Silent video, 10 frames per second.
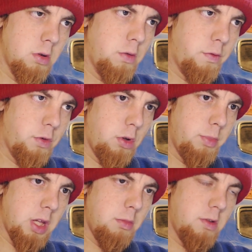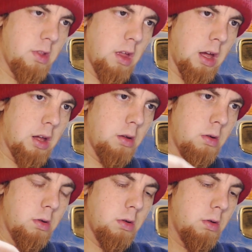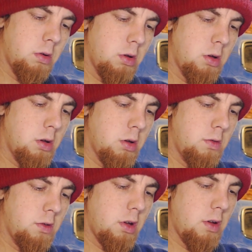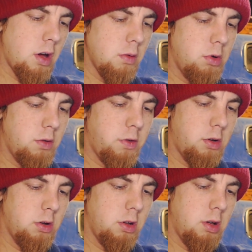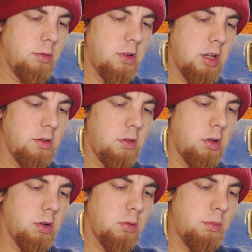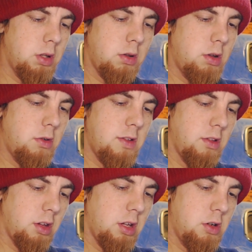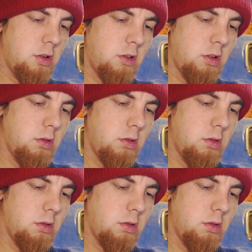Full beam is there. So I would have thought that there was an extra, but there isn't. It just...